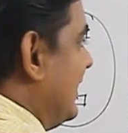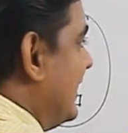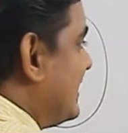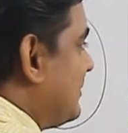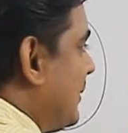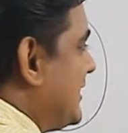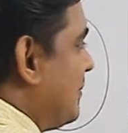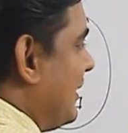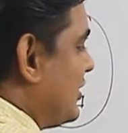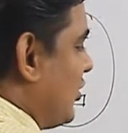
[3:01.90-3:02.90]
This
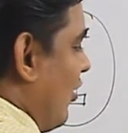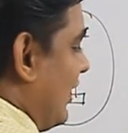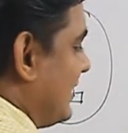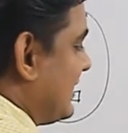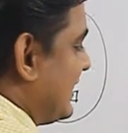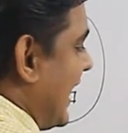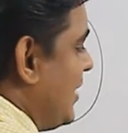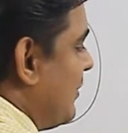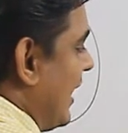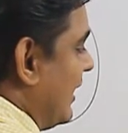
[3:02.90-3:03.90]
principle is called as
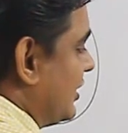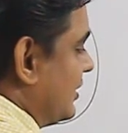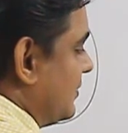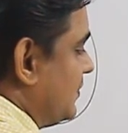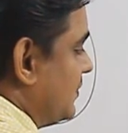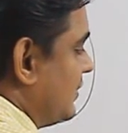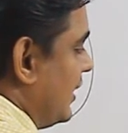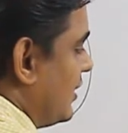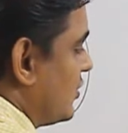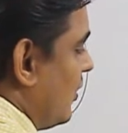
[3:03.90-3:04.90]
time dilation.
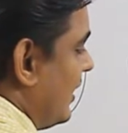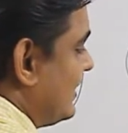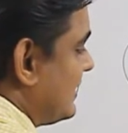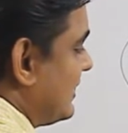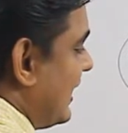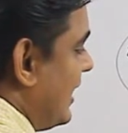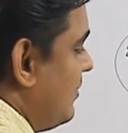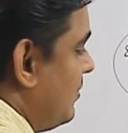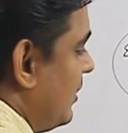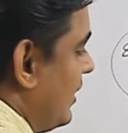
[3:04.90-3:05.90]
It is called as
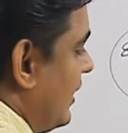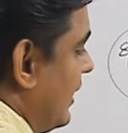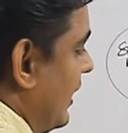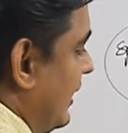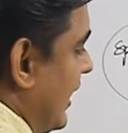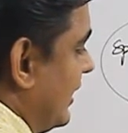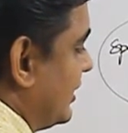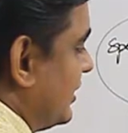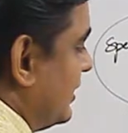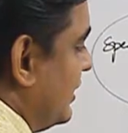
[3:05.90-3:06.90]
time
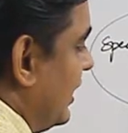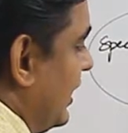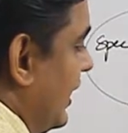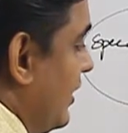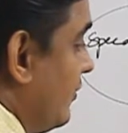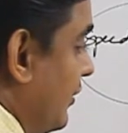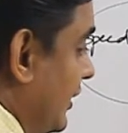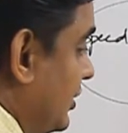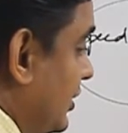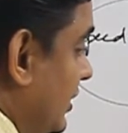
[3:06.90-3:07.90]
dilation, in
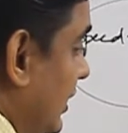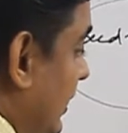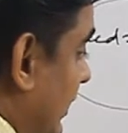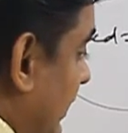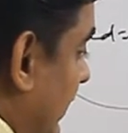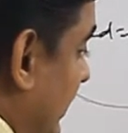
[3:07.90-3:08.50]
which the